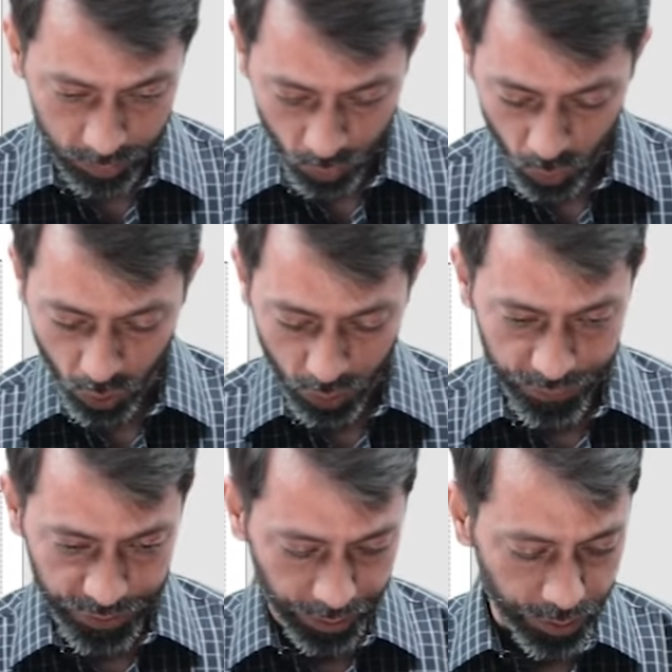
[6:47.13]
Board of
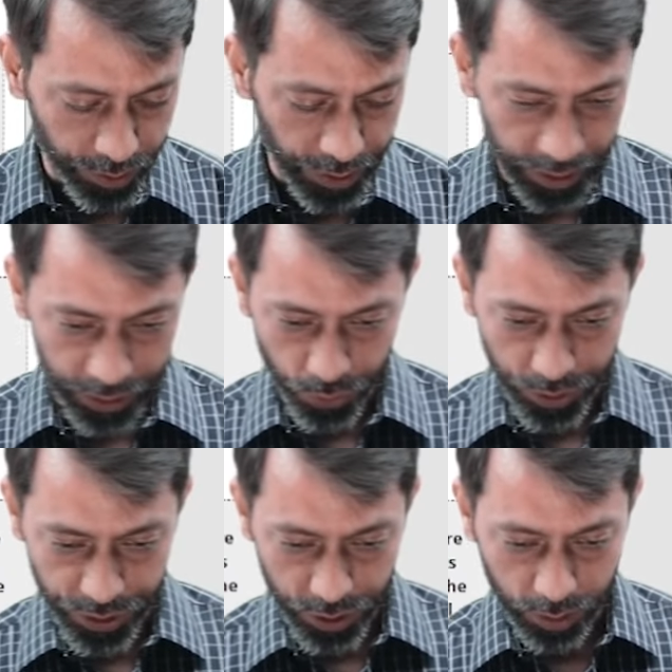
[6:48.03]
Secondary
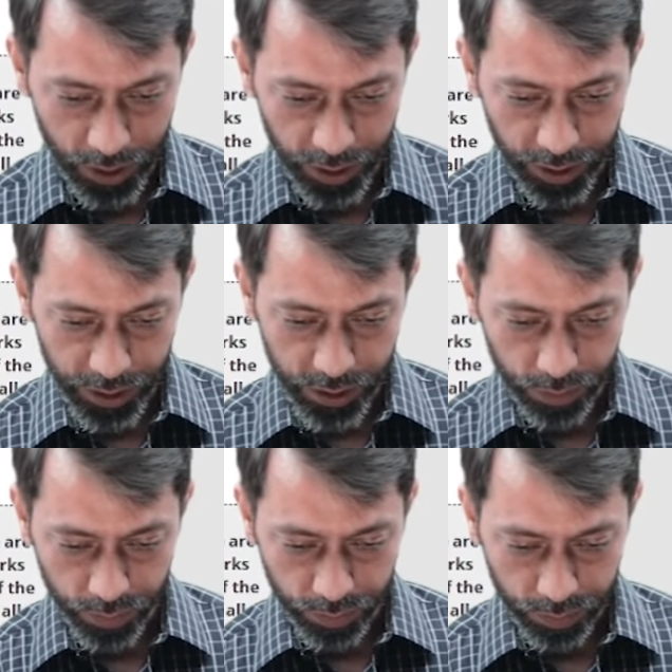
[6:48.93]
Education in my case.
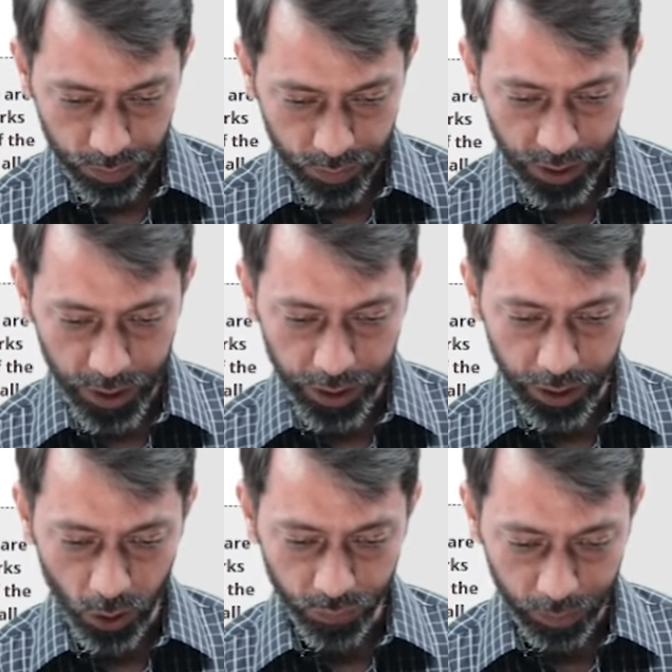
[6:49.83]
Month and
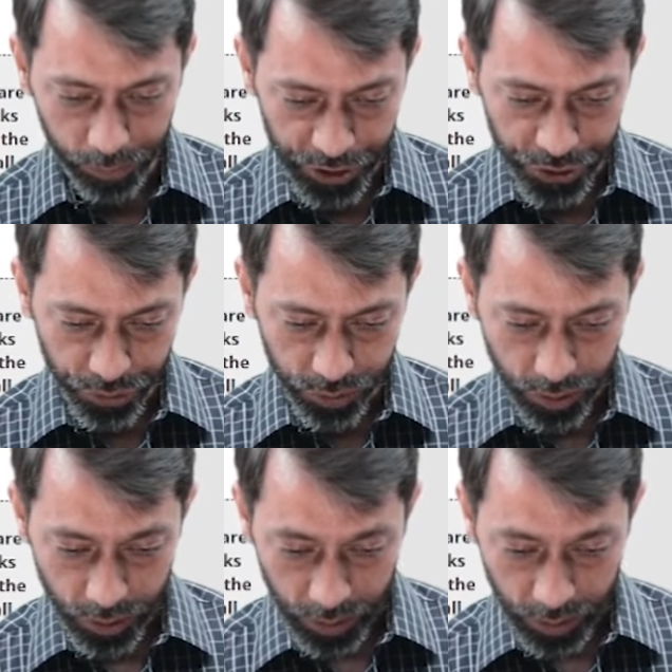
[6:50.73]
year of completion,